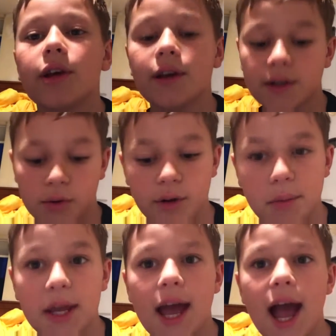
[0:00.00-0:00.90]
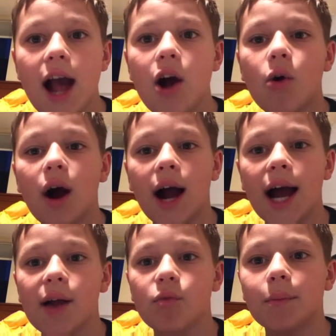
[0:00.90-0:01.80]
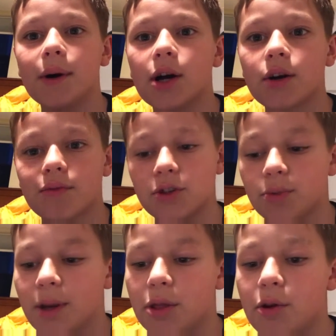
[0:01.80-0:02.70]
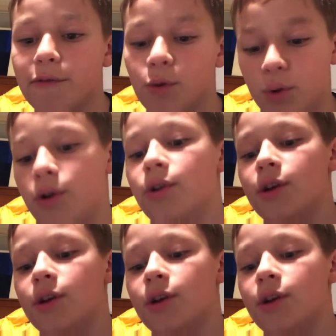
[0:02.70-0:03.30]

it's going to be how I would book Wrestlemania 34.